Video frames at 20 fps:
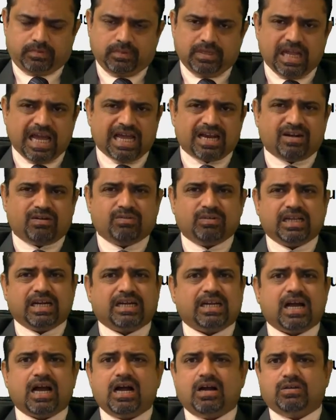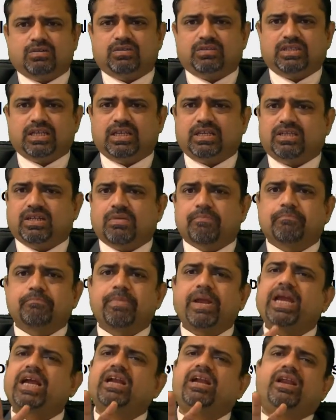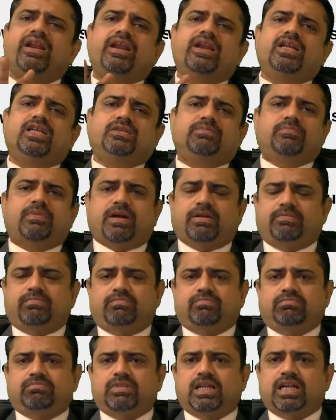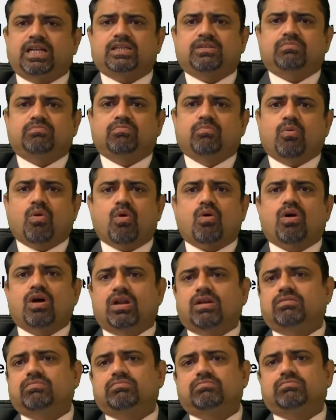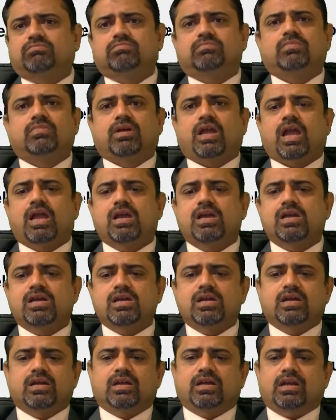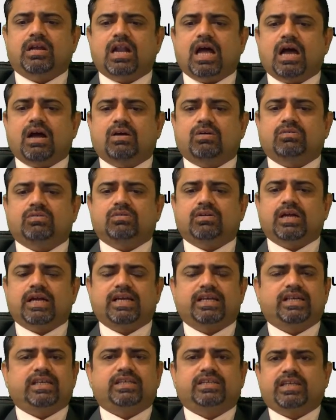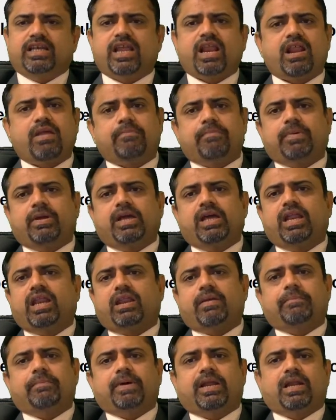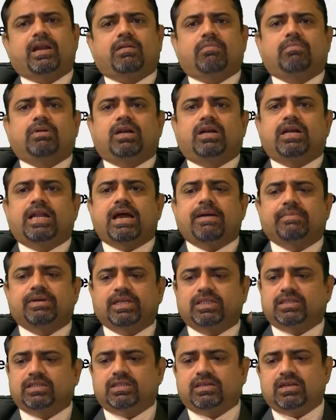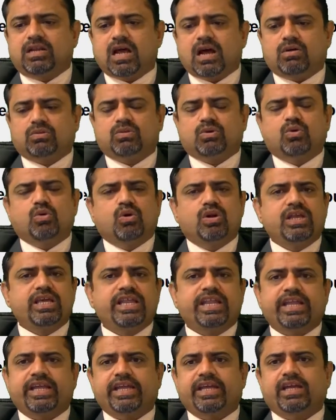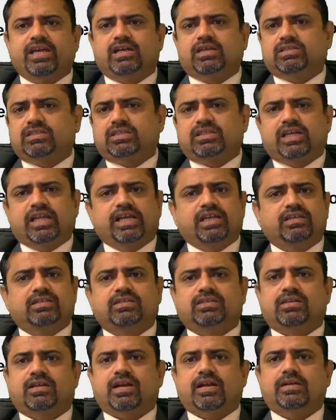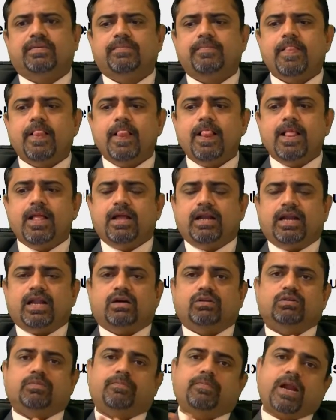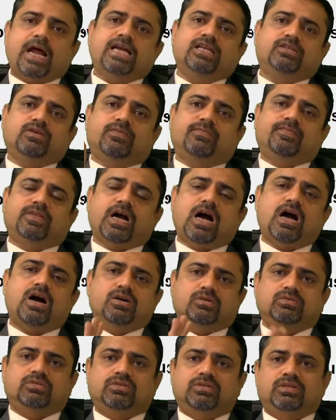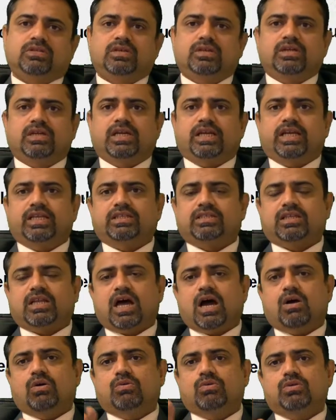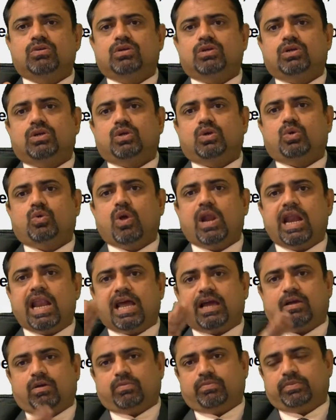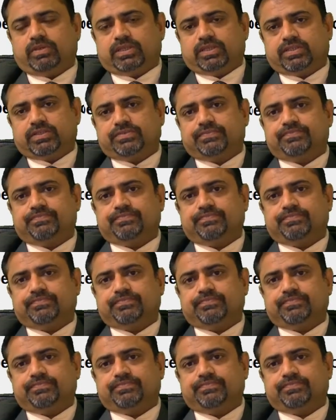around that house there is a big drainage pipe that is broken. Okay, now, and it is irreparable damage. Now the whole area stinks, right? Now the price of the house is now 12 lakh rupees.